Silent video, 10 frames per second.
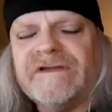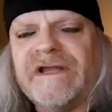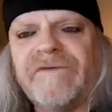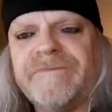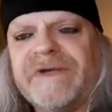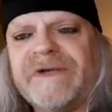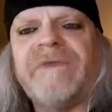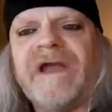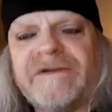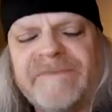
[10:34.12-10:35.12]
There would be no
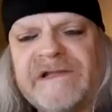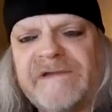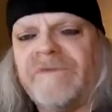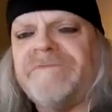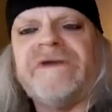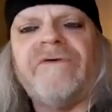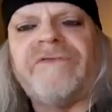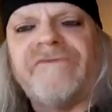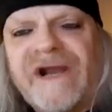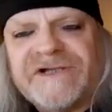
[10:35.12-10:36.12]
black metal, there would be no
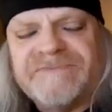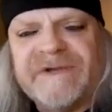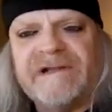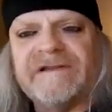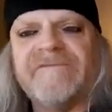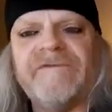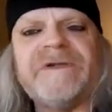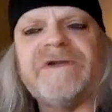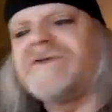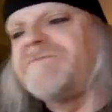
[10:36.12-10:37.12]
thrash metal, there would
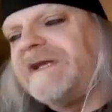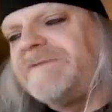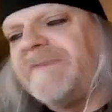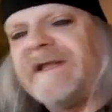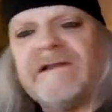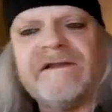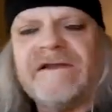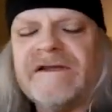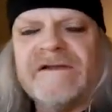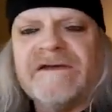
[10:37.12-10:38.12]
be no speed metal,
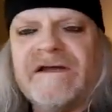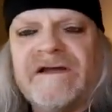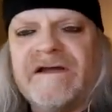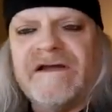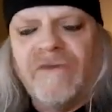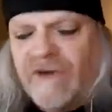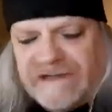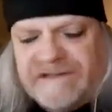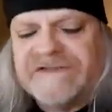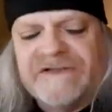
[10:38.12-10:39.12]
or
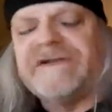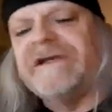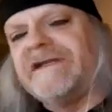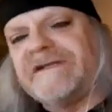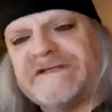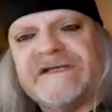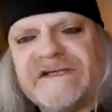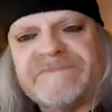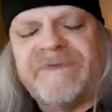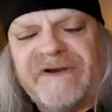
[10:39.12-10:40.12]
at least not in its
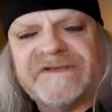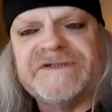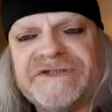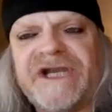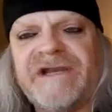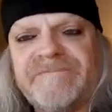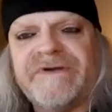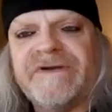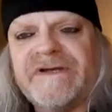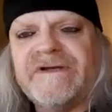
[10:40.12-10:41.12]
present shape,
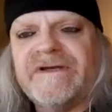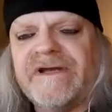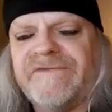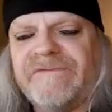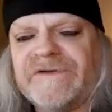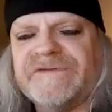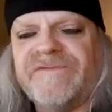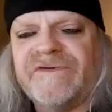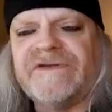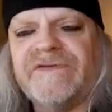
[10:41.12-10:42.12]
if it
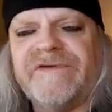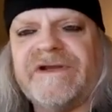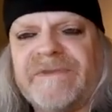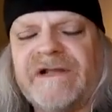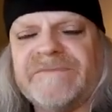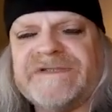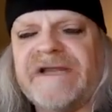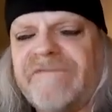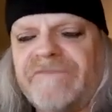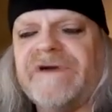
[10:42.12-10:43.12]
wasn't for the two Venom albums.
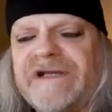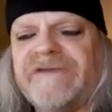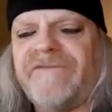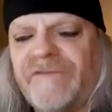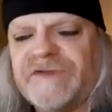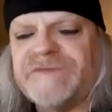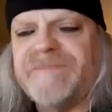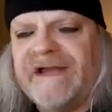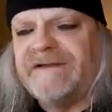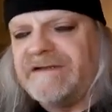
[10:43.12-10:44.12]
They were really the first
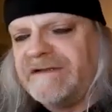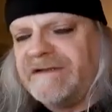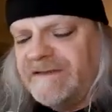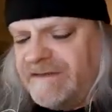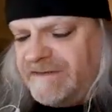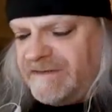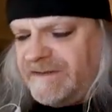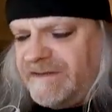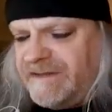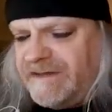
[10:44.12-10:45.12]
band
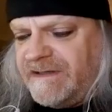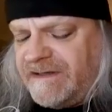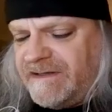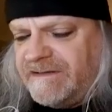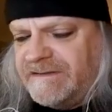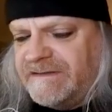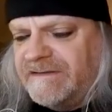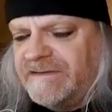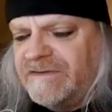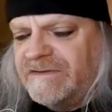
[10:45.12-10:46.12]
uh, uh,
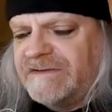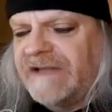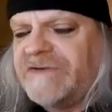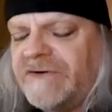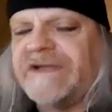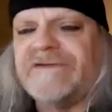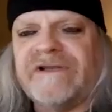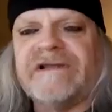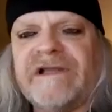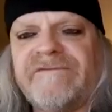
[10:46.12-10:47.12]
that took it to
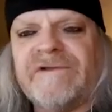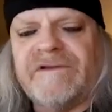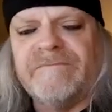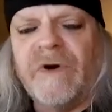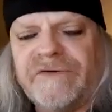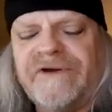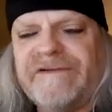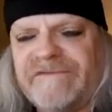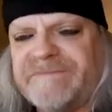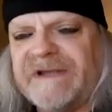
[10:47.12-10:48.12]
that level.
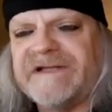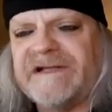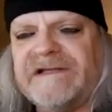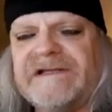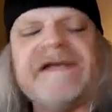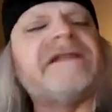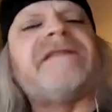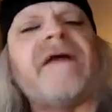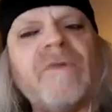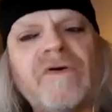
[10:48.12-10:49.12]
Motorhead was basically like a
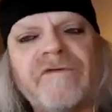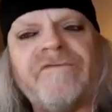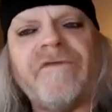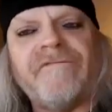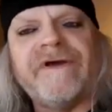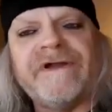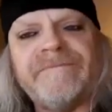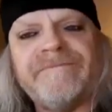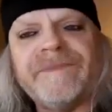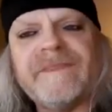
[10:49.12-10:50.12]
demo for Venom.